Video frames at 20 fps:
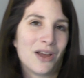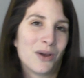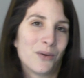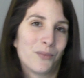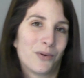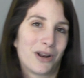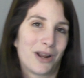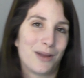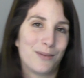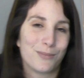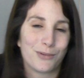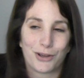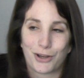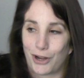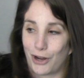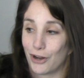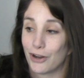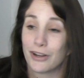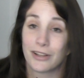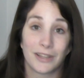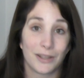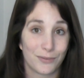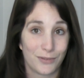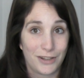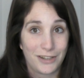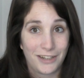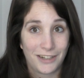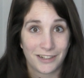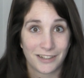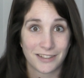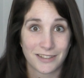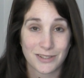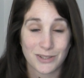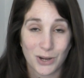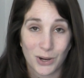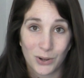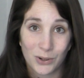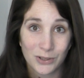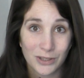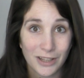what I'm currently reading. It is
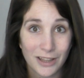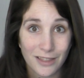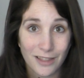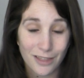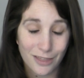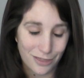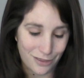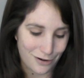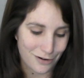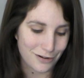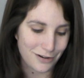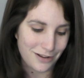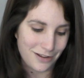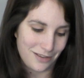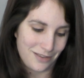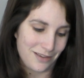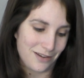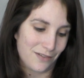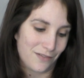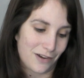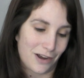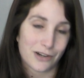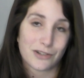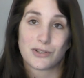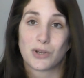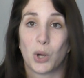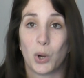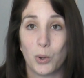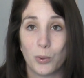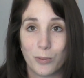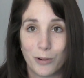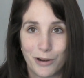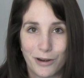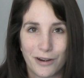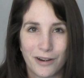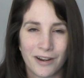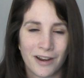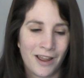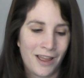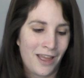currently the thirtieth of
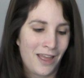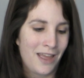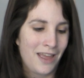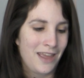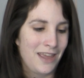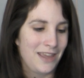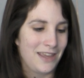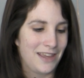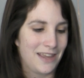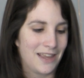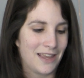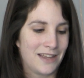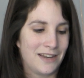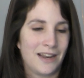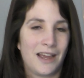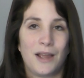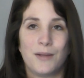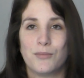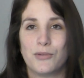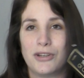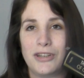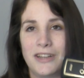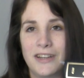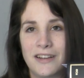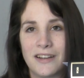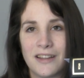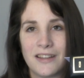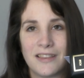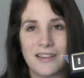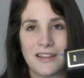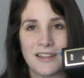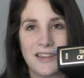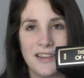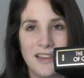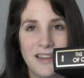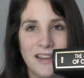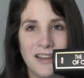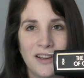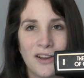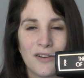October, and I'm reading The
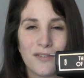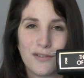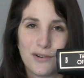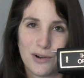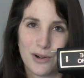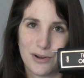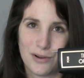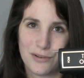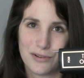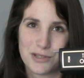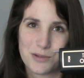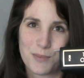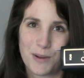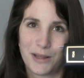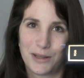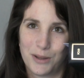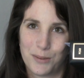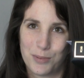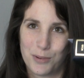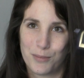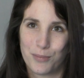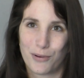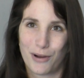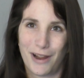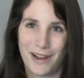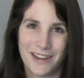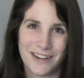King of Crows by Libba Bray.